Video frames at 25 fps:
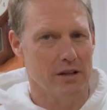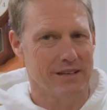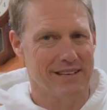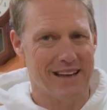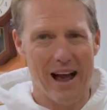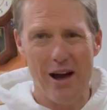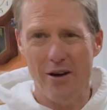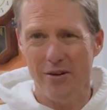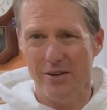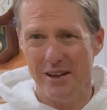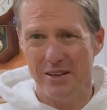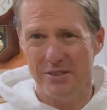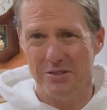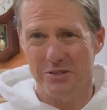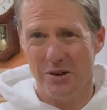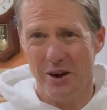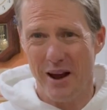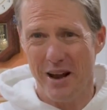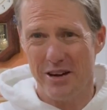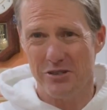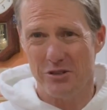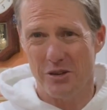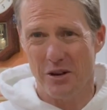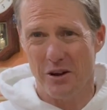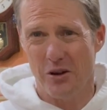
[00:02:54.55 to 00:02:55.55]
Nowadays they're
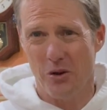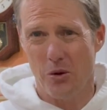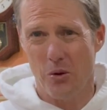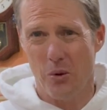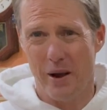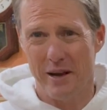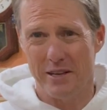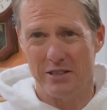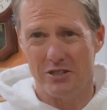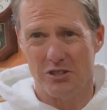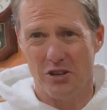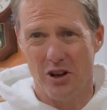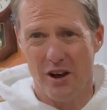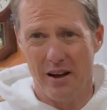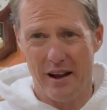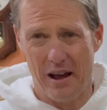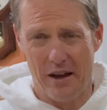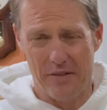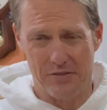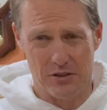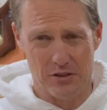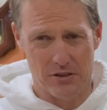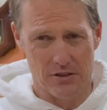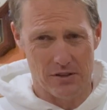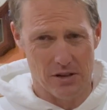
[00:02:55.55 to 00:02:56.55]
actually quite sought after.